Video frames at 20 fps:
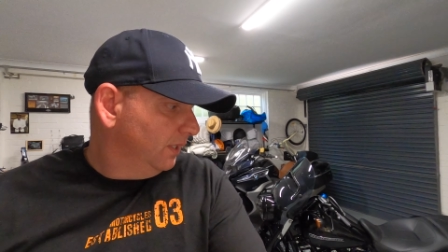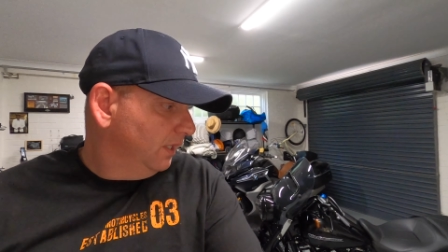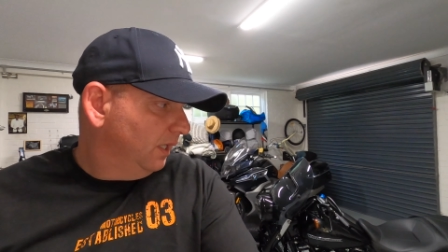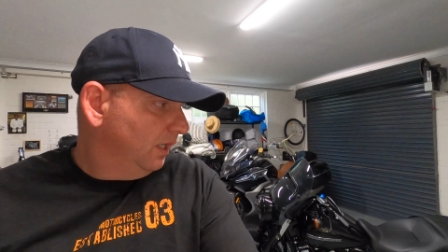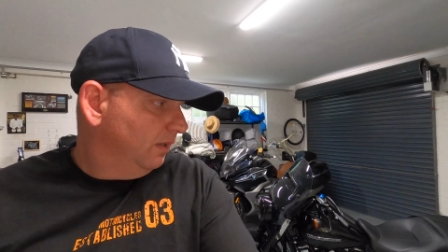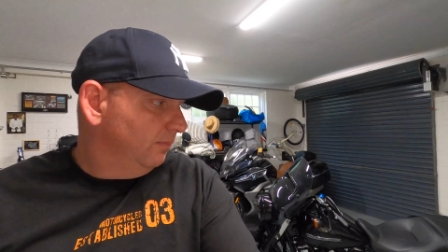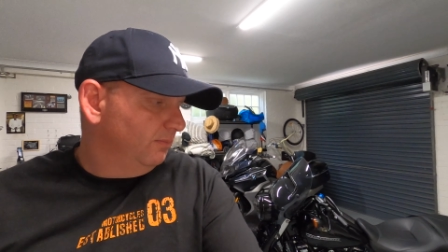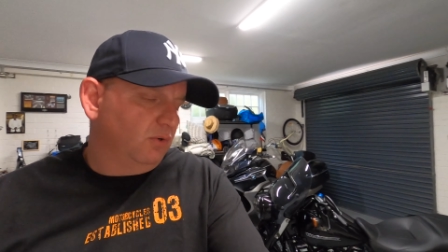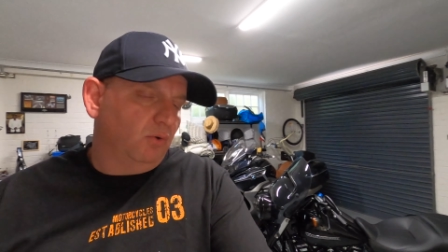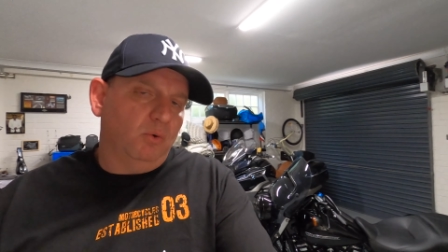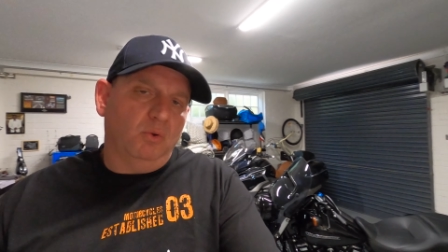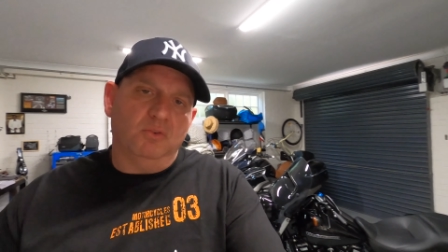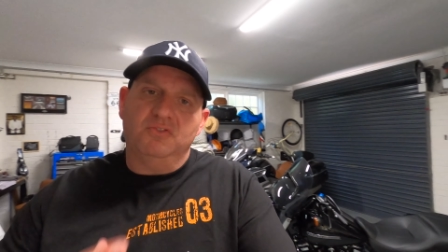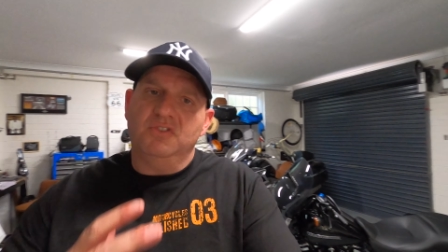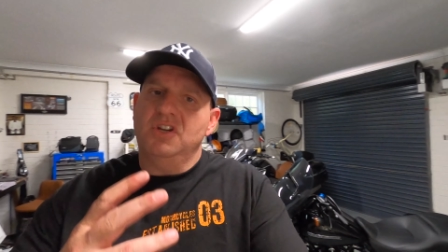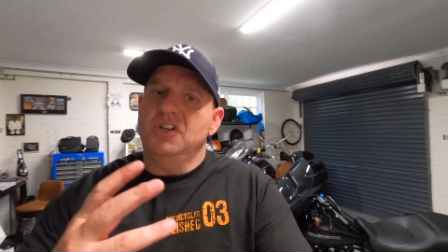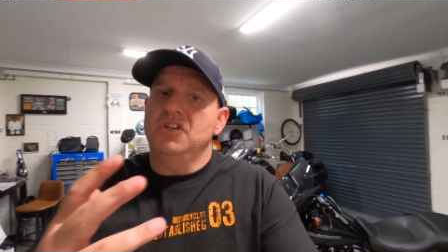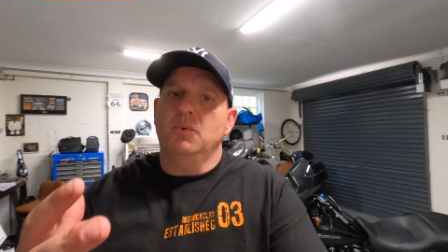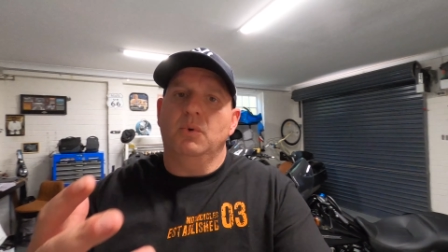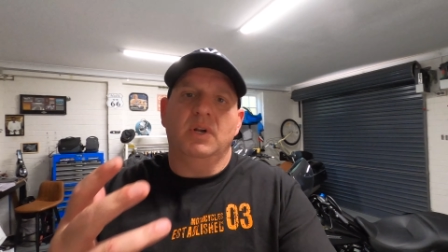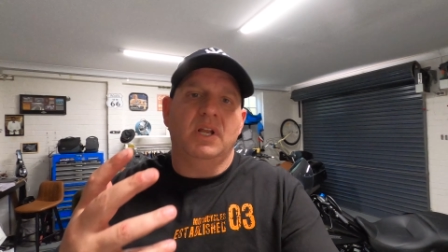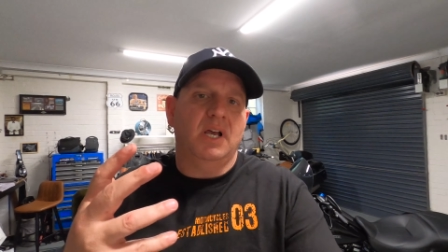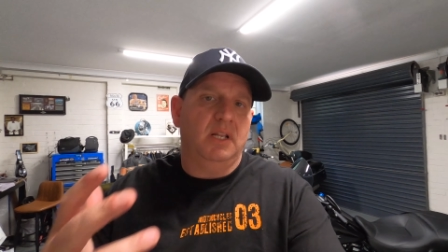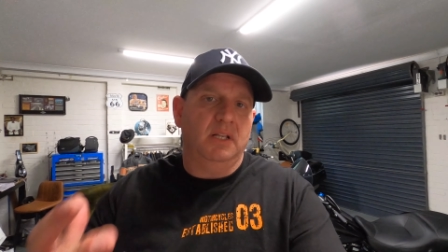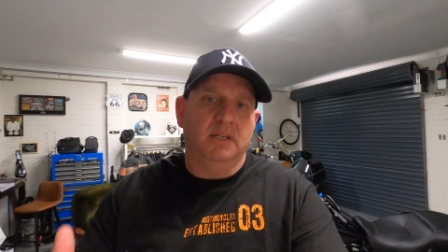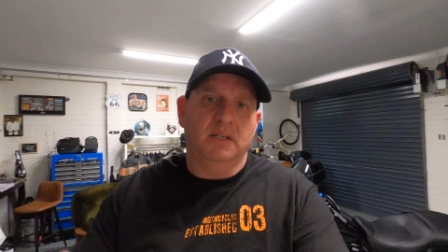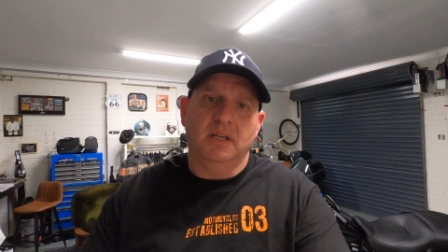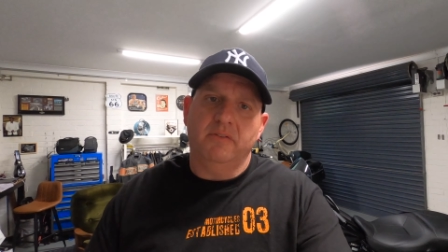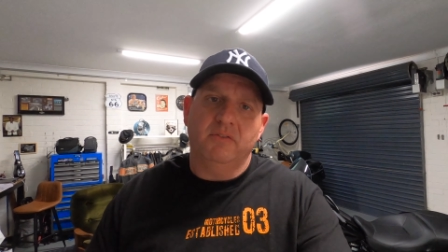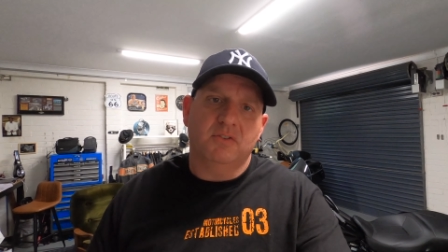Um, they're all genuine
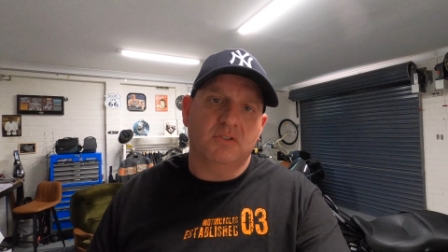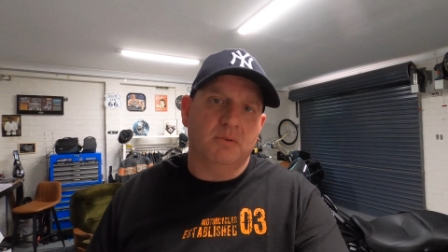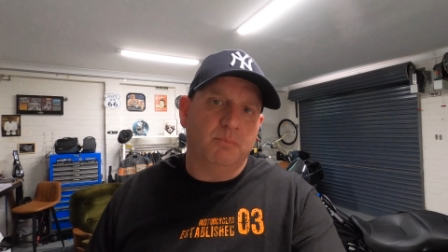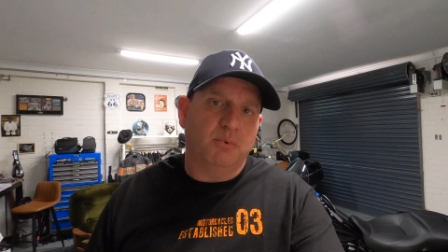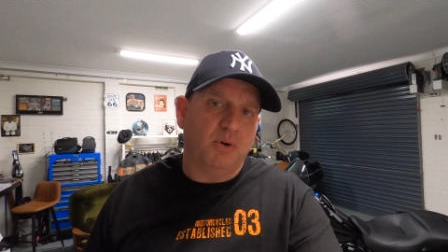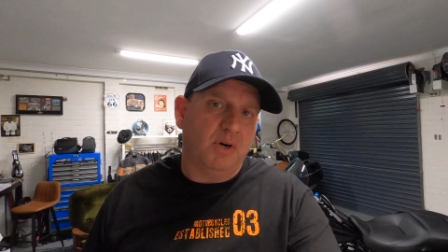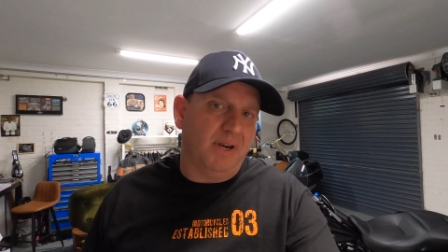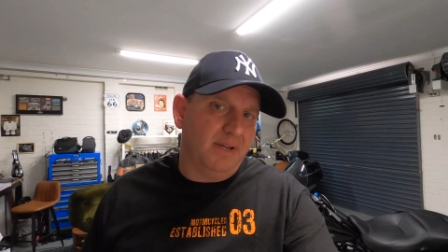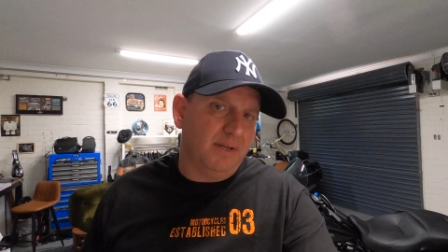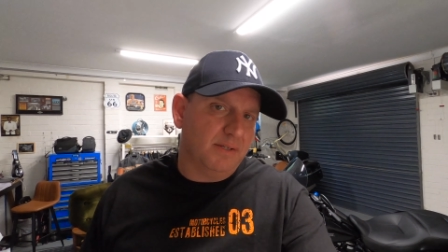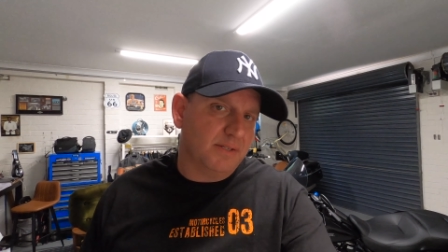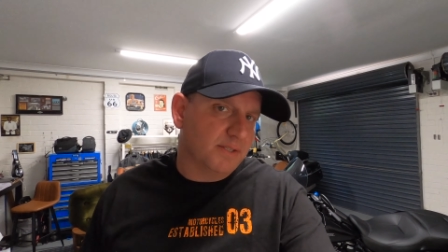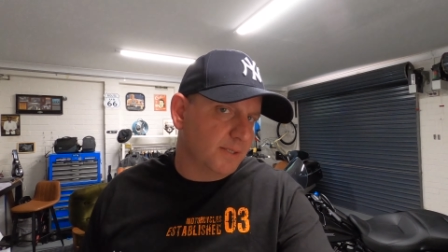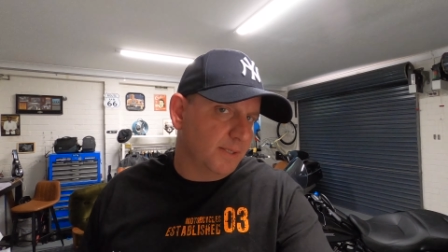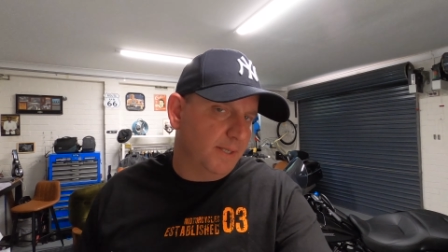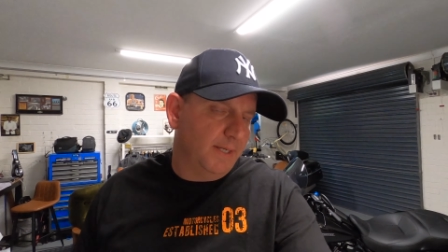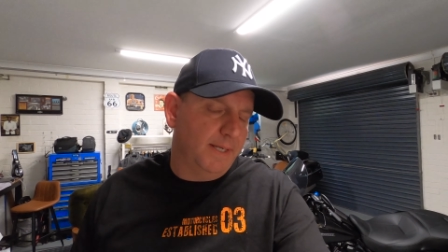Harley Davidson products,